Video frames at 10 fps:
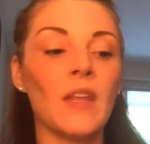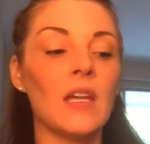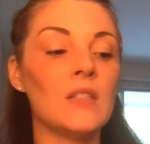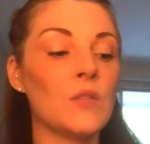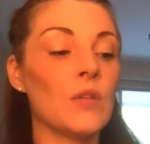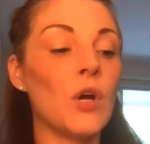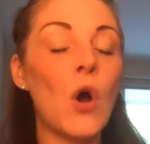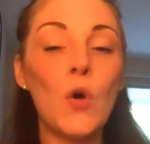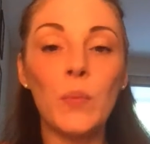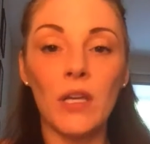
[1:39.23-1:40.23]
And so the
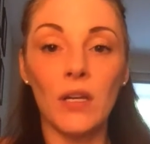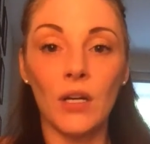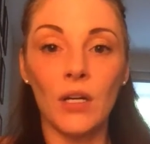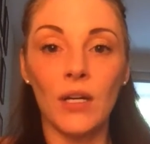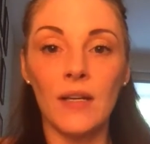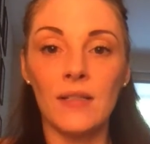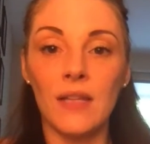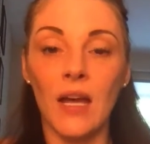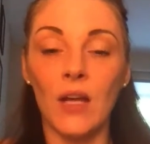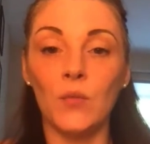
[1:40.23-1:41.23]
hope here is
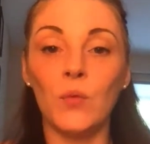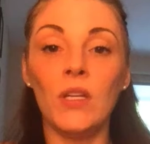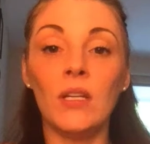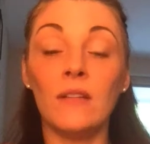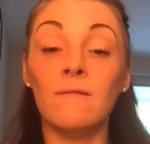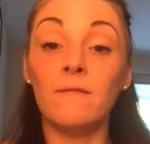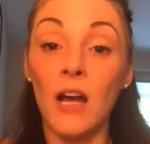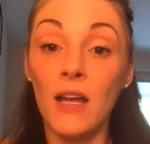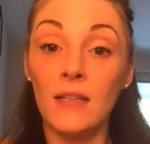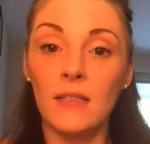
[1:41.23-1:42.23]
that we can
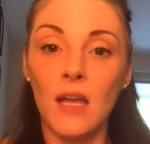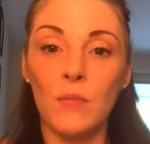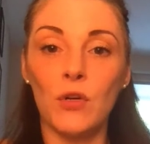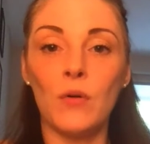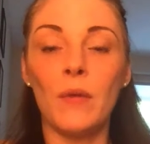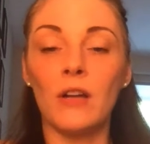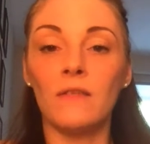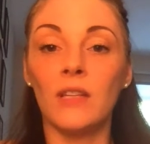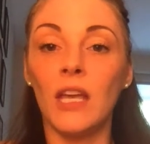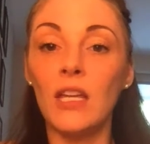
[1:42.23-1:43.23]
find chemical
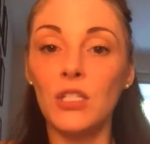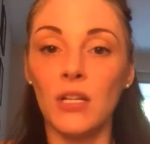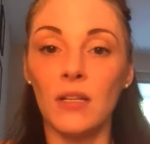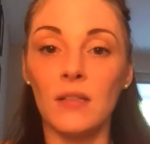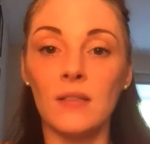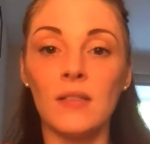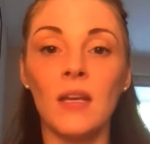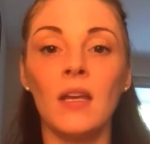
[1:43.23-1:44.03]
modifications